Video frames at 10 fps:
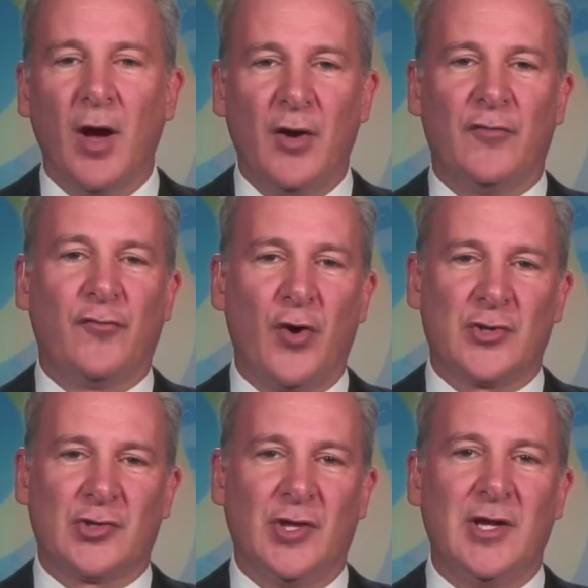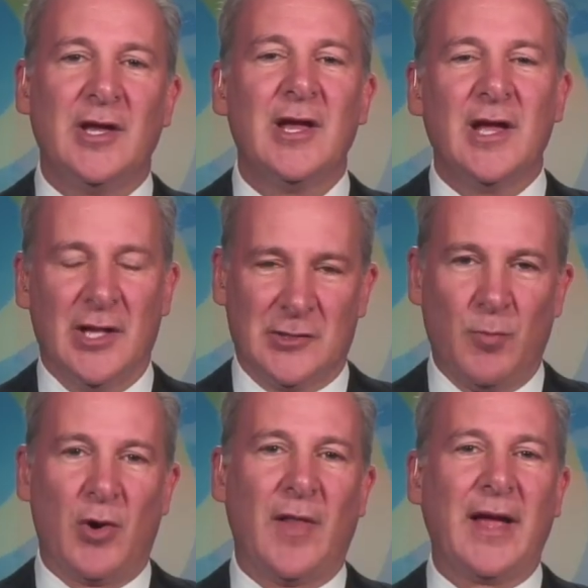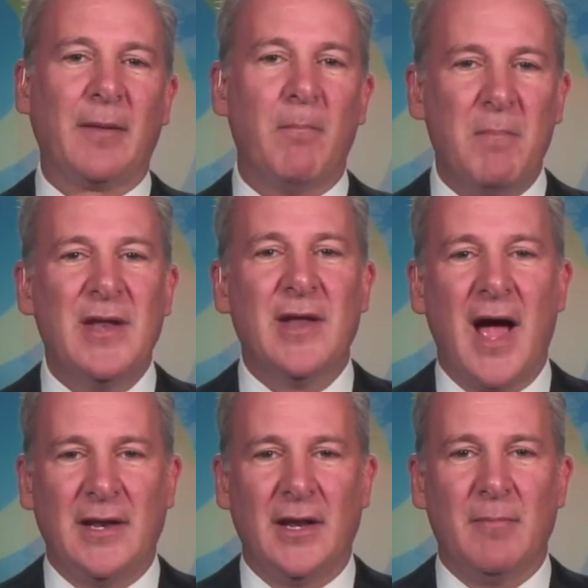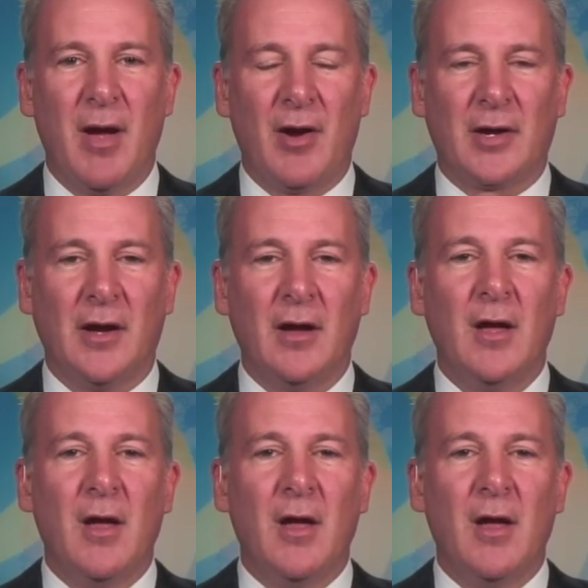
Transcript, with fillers: Unfortunately, it's more like midnight in America